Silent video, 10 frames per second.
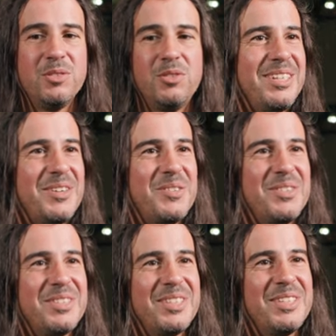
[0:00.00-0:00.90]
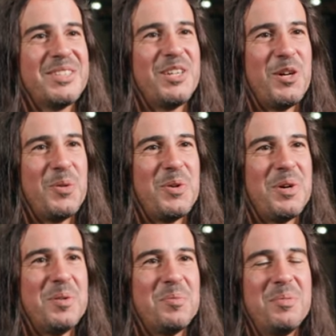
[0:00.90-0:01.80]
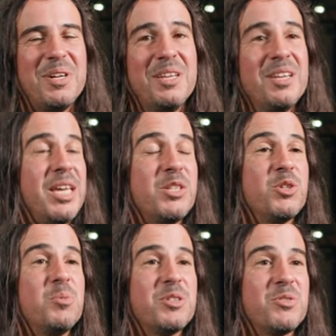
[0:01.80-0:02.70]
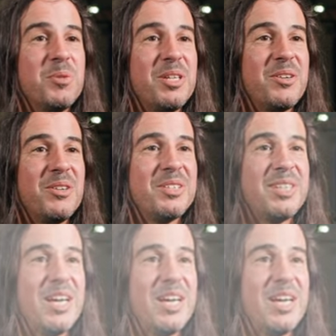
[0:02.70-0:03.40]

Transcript: you know, the list can go on. But thanks so much for making all this